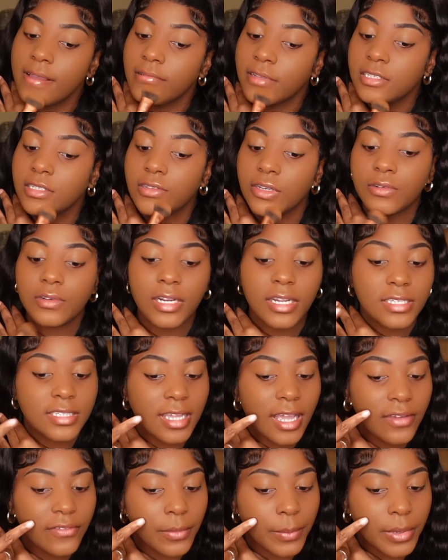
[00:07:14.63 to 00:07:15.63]
so nice
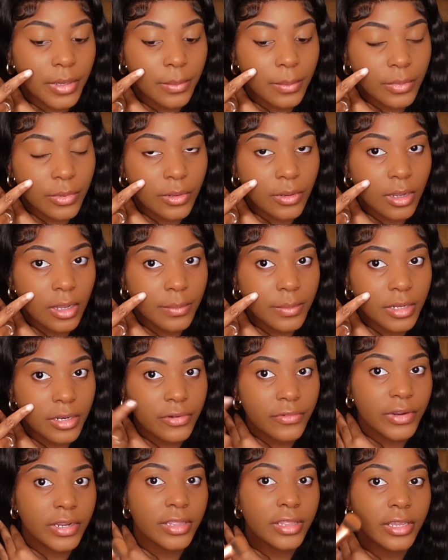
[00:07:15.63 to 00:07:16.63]
i have a pimple
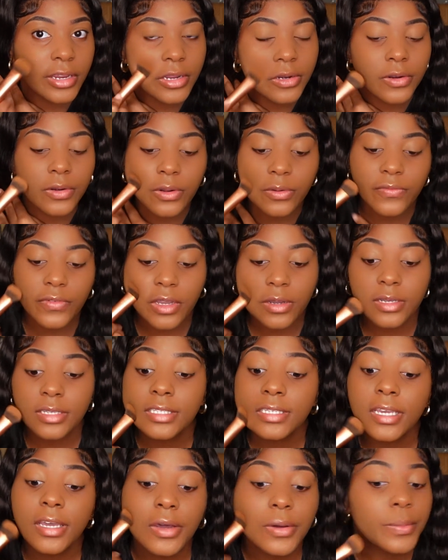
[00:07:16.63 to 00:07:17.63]
coming right there i don't know if y'all could
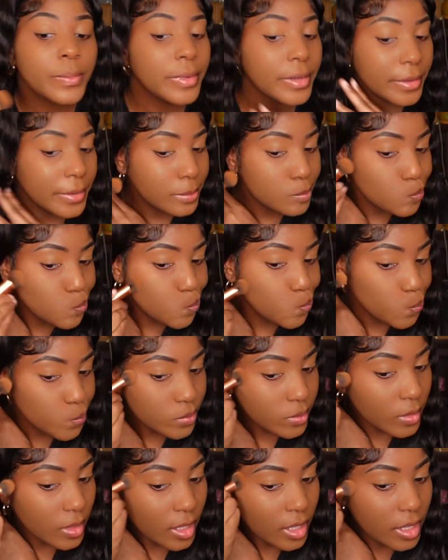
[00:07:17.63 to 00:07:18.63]
tell but
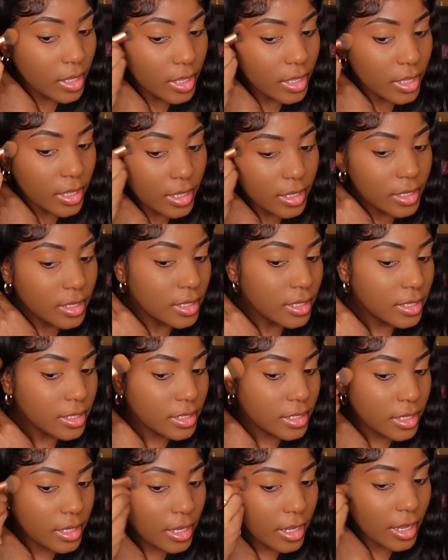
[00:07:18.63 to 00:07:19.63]

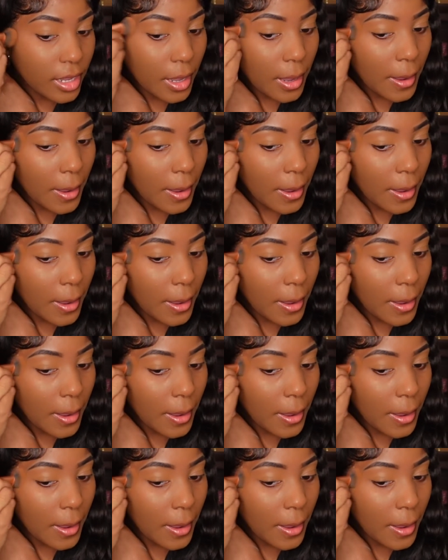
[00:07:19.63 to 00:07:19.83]
yeah